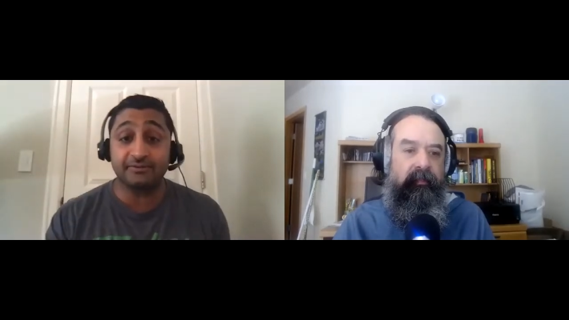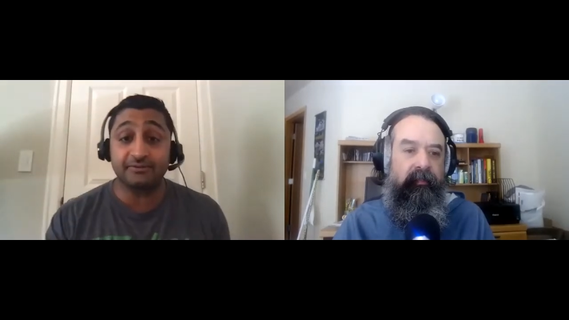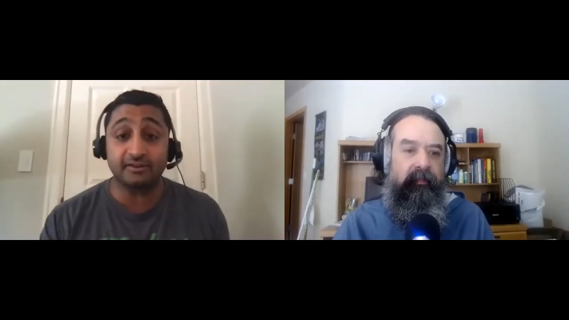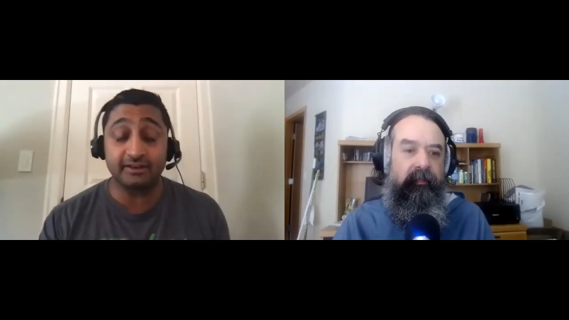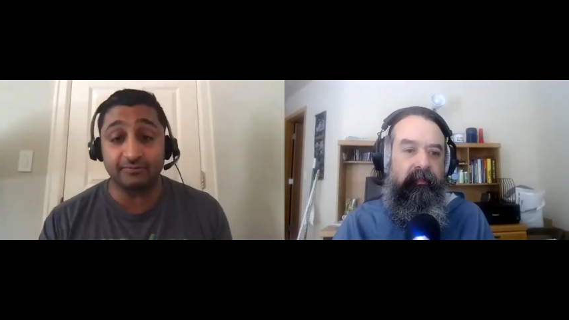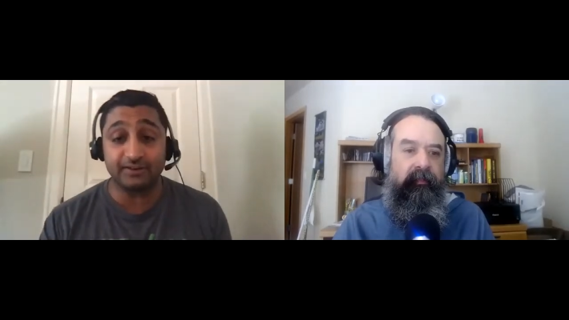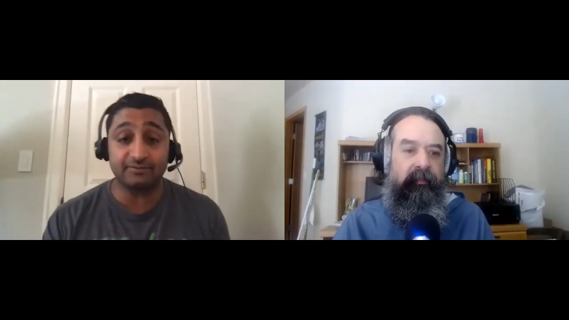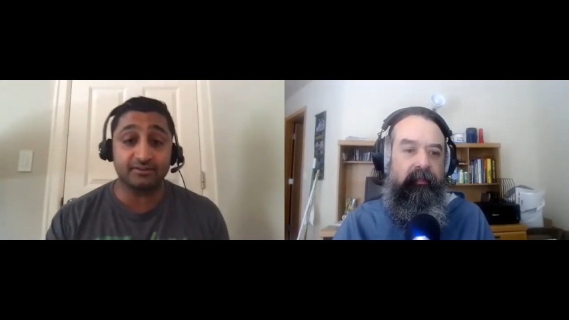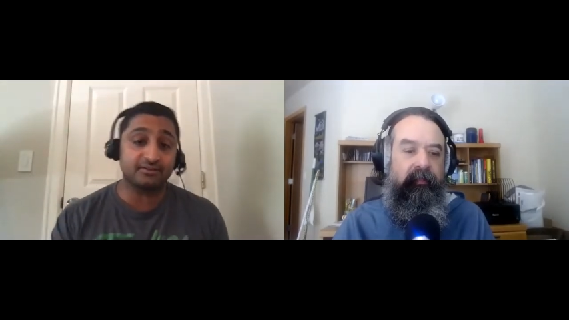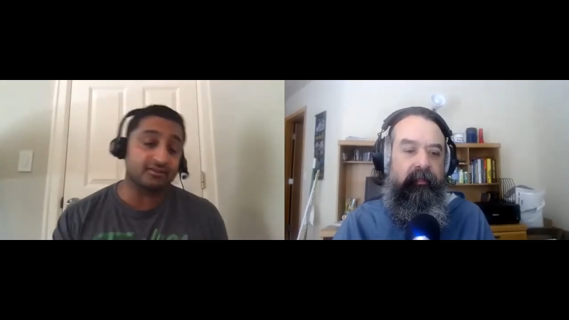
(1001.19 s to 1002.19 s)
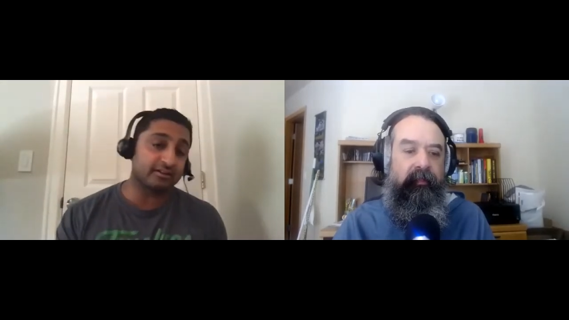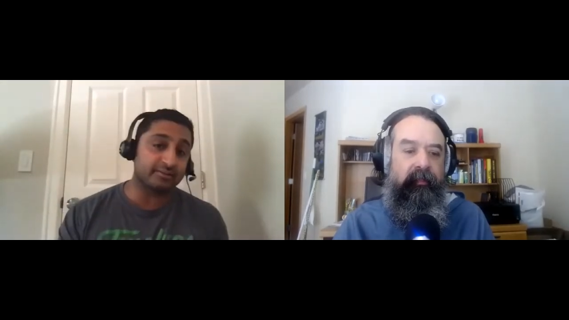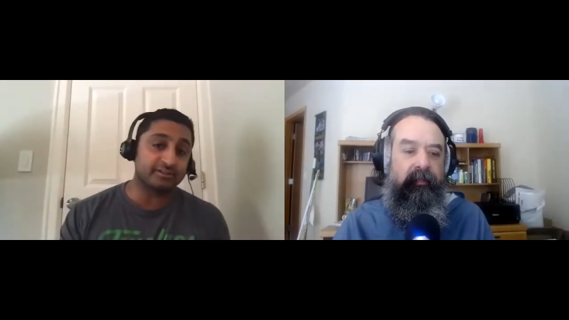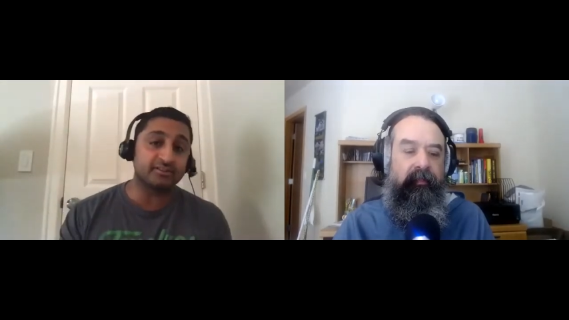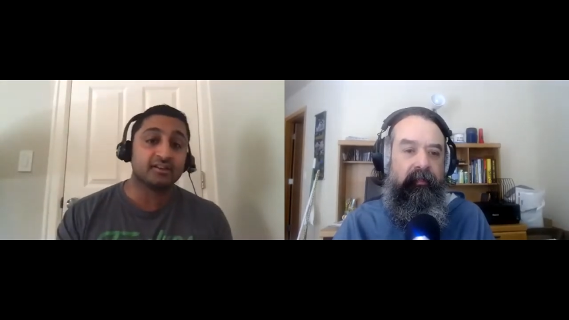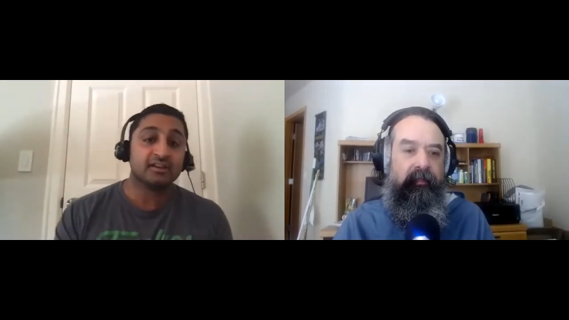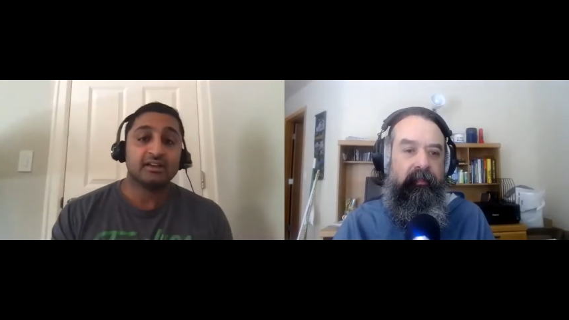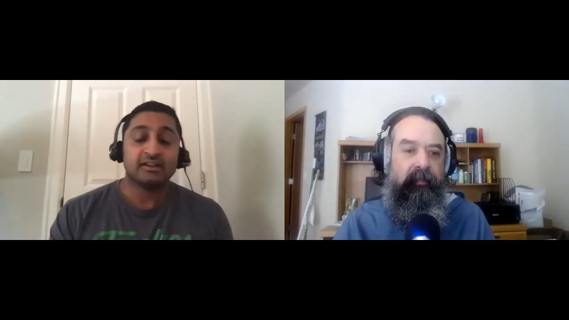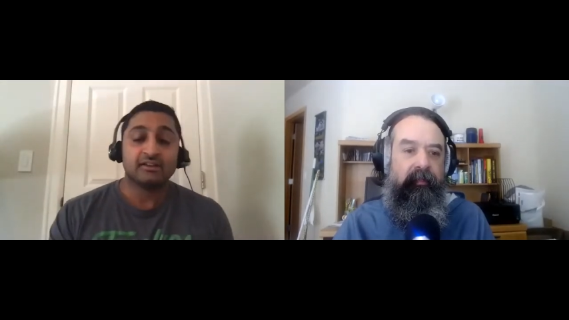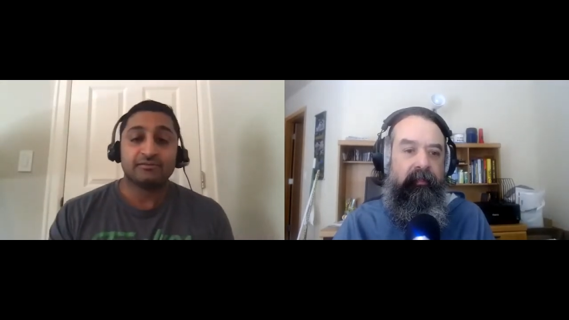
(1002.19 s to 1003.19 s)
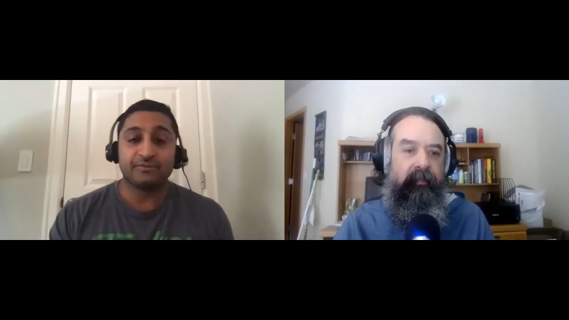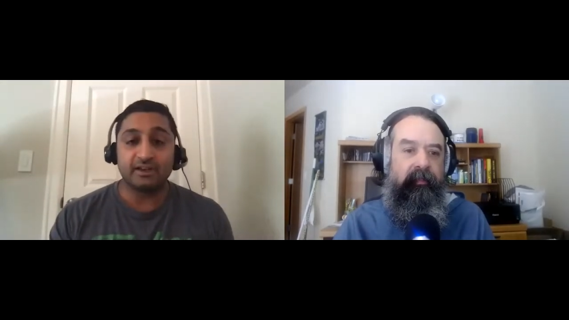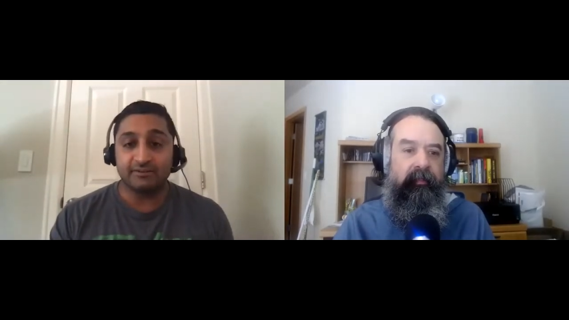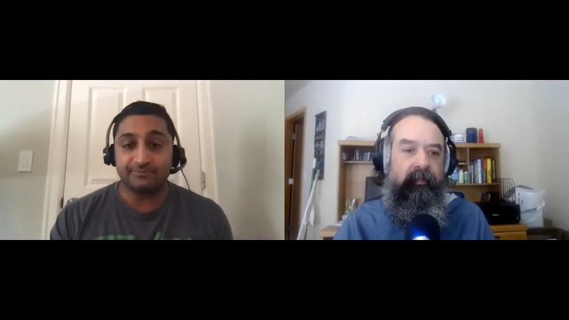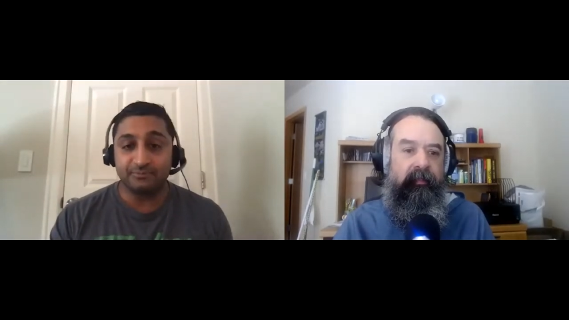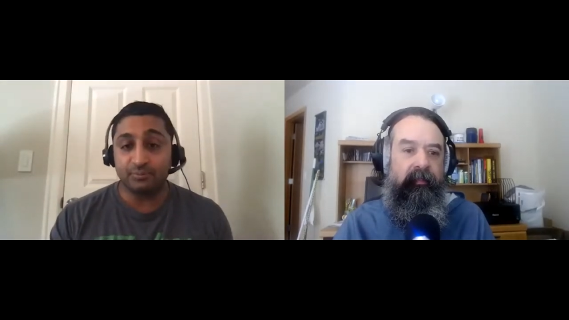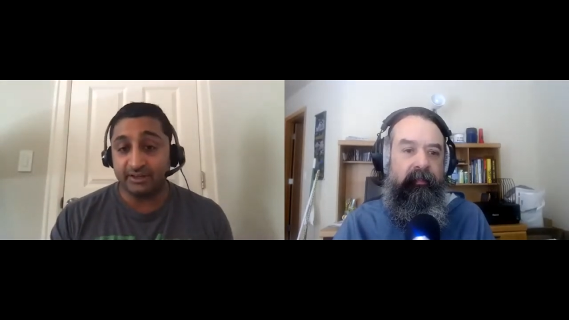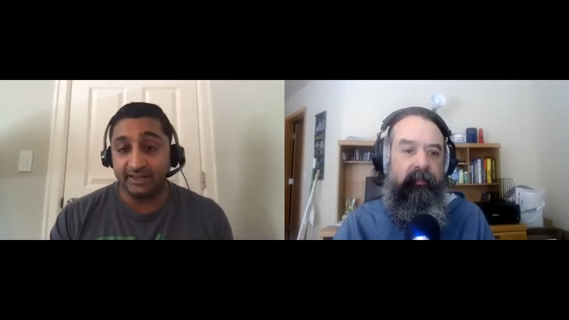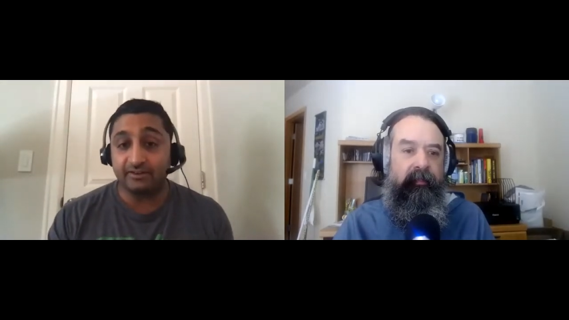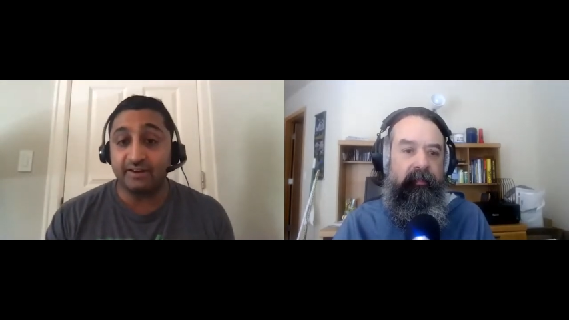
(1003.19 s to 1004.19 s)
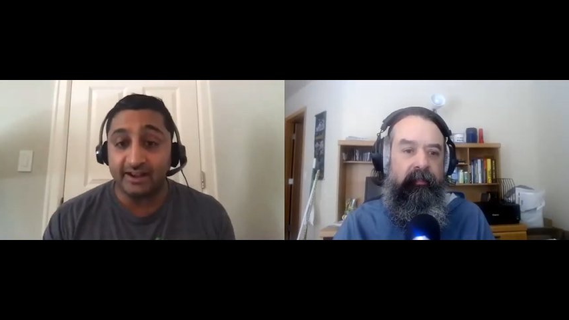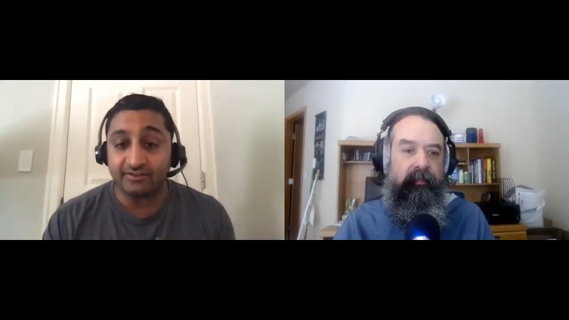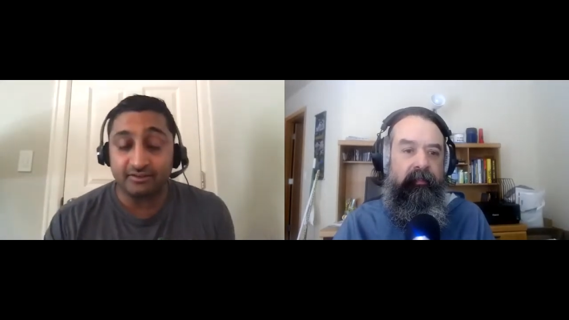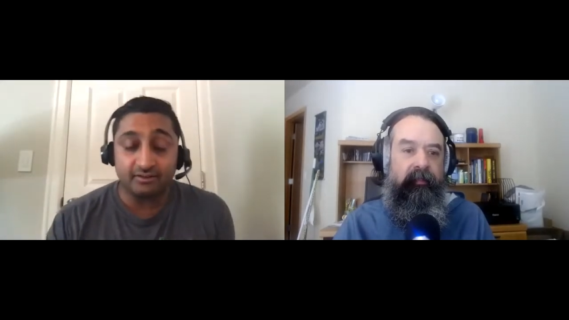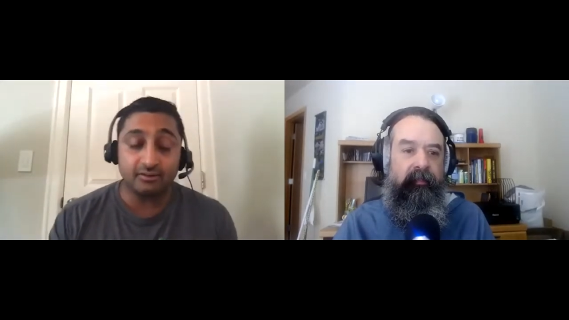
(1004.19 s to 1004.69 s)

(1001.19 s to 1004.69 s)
Speaker 1: So I know 500 Startups is pretty international,